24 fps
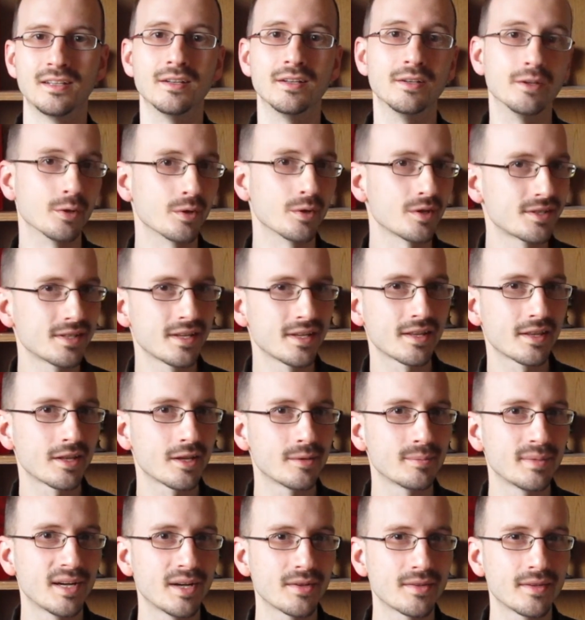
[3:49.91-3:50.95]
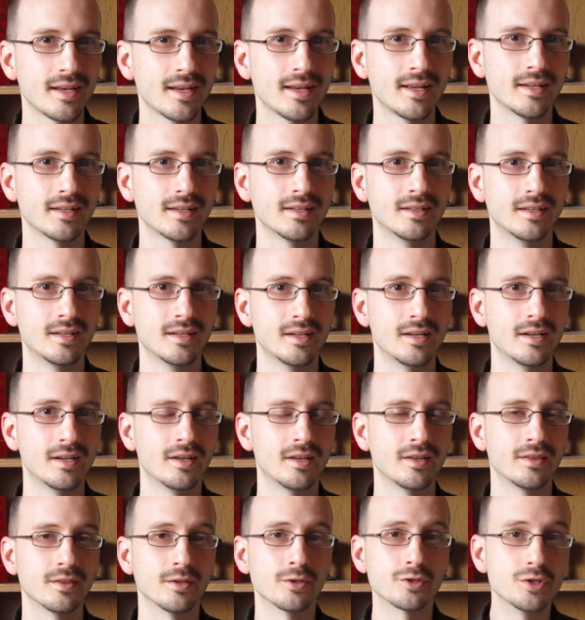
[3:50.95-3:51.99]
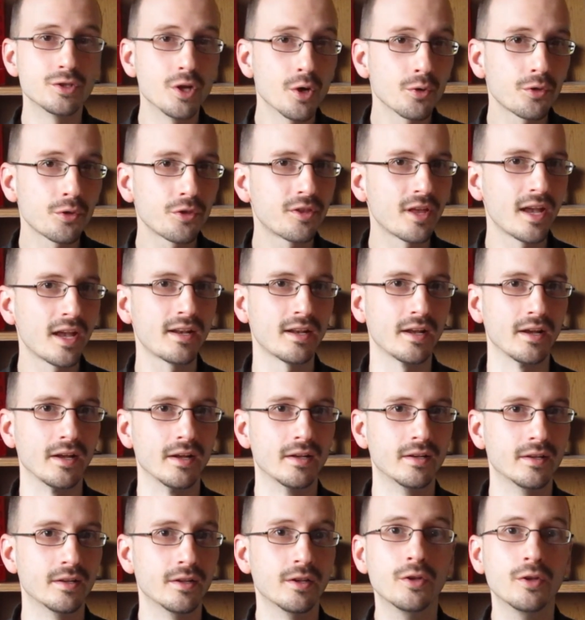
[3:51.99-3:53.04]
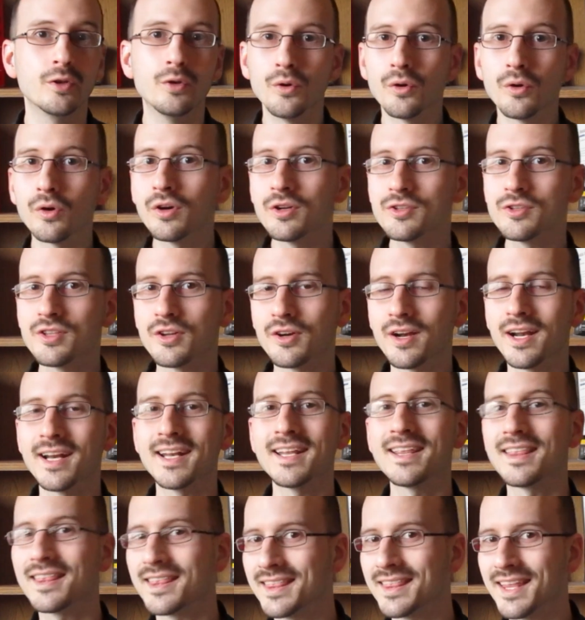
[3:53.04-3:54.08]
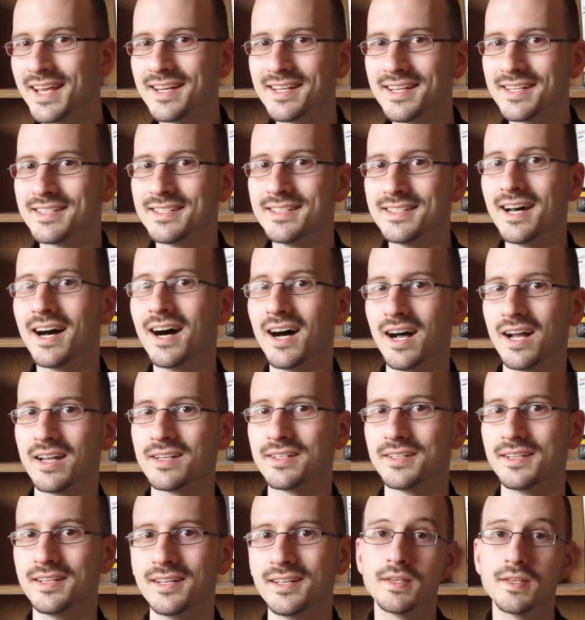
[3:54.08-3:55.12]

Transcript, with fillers: Notice anything about that? There's no theta, nor is there any theta dot.